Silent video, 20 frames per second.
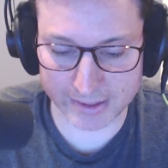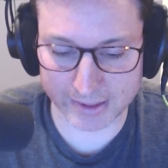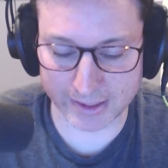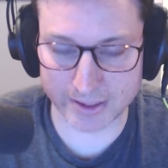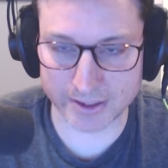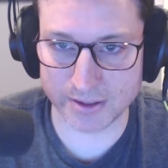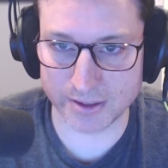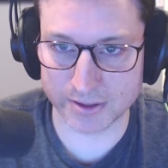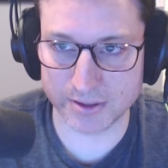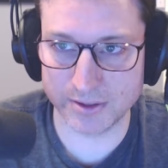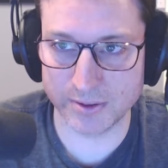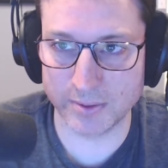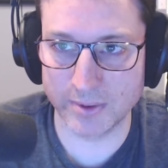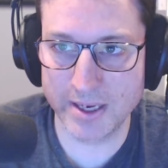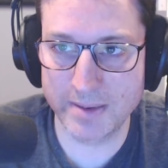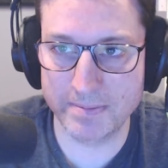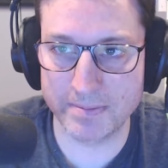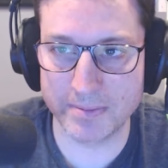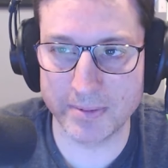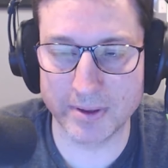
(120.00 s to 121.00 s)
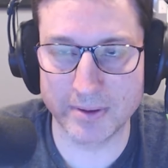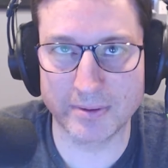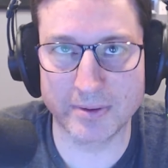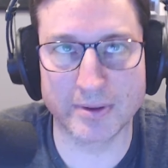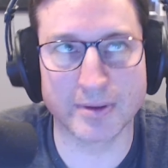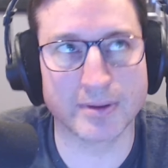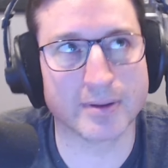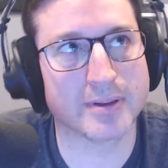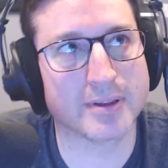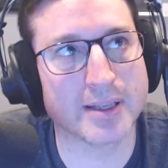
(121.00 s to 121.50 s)
talked to White,
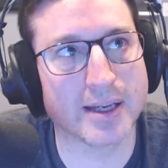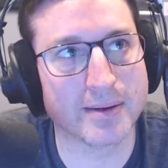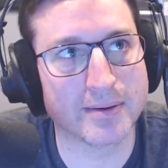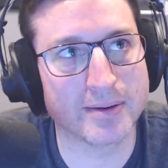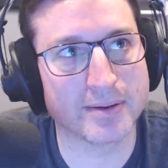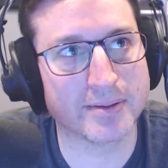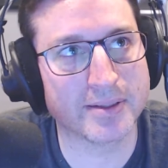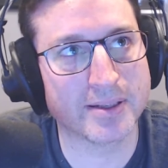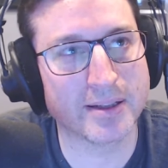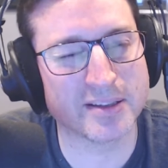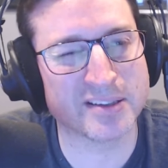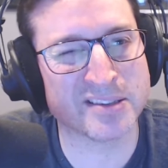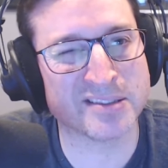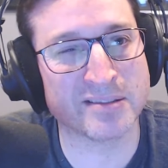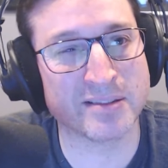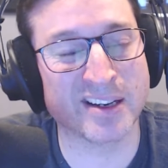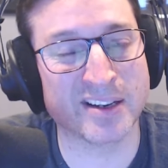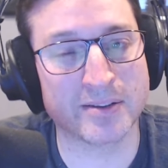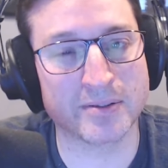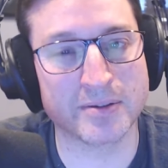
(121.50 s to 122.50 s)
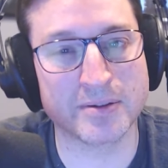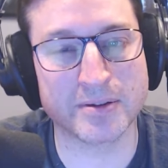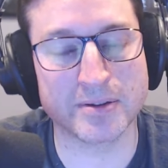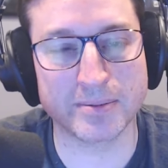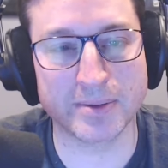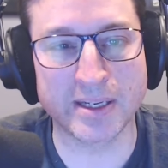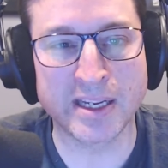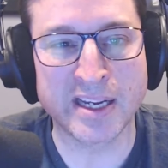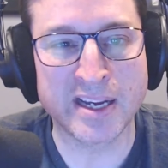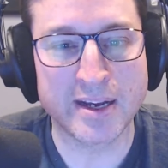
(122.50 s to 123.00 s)
I'm not telling the story out of order,
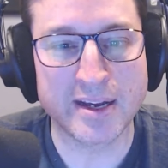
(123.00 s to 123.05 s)
but